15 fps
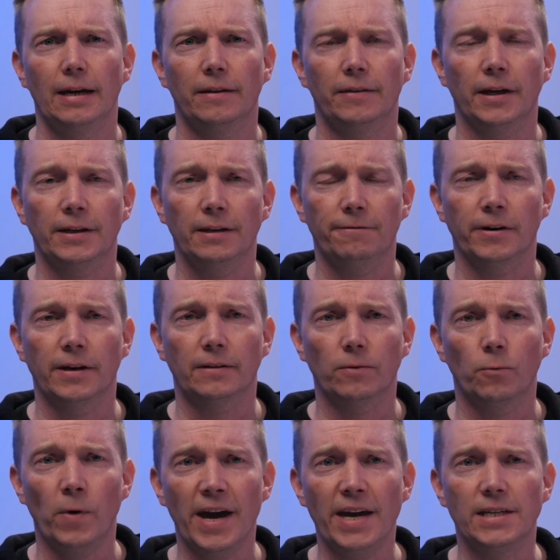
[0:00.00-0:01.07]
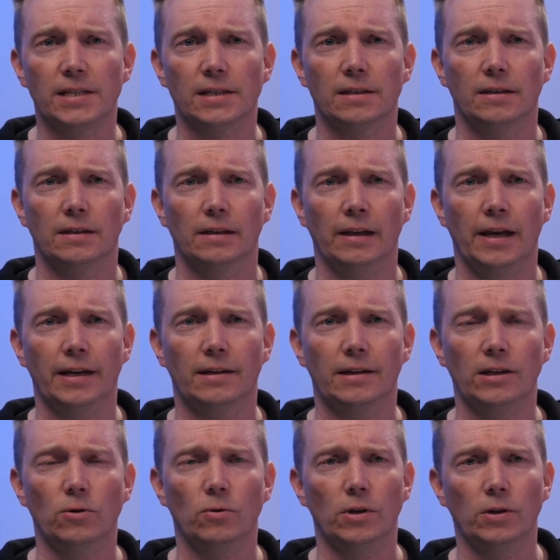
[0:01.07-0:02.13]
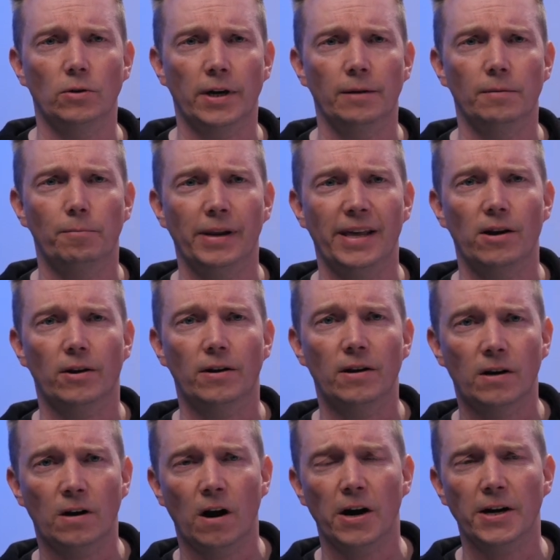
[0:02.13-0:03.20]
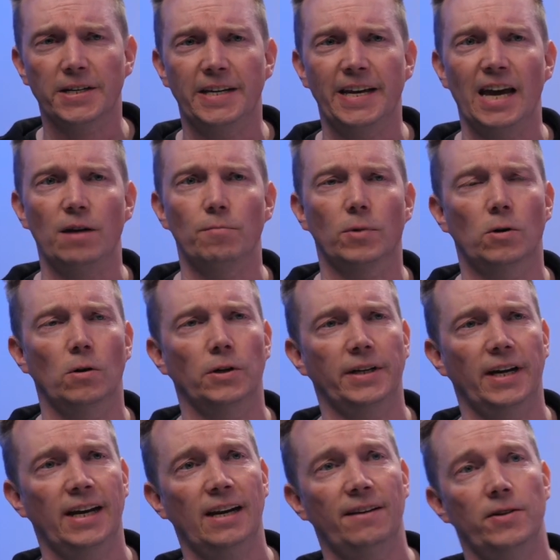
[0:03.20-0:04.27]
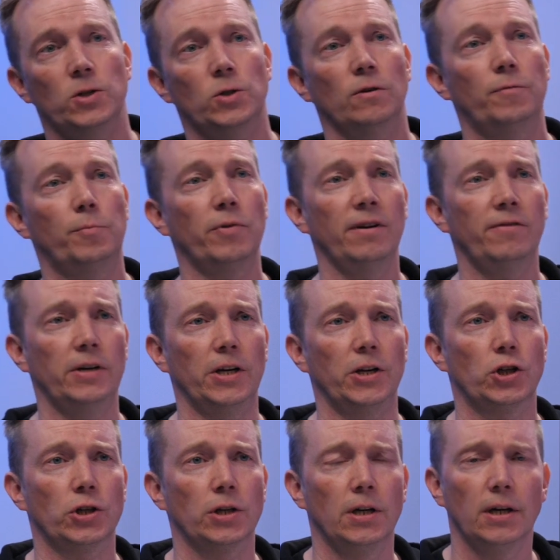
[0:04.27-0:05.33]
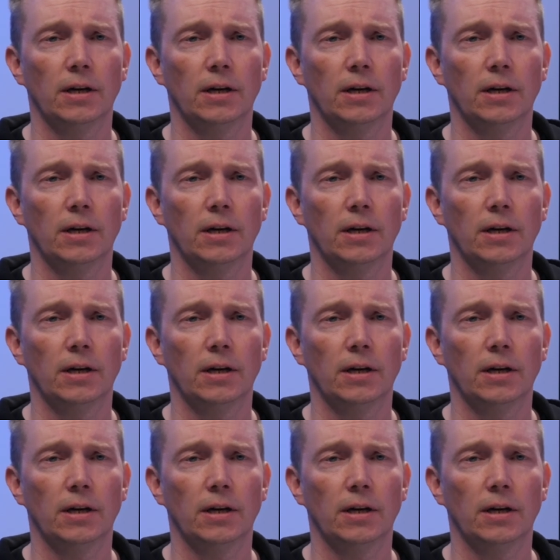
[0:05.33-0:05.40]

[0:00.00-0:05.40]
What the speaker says: There are different ways, like you can play a card game called Elevation of Privilege,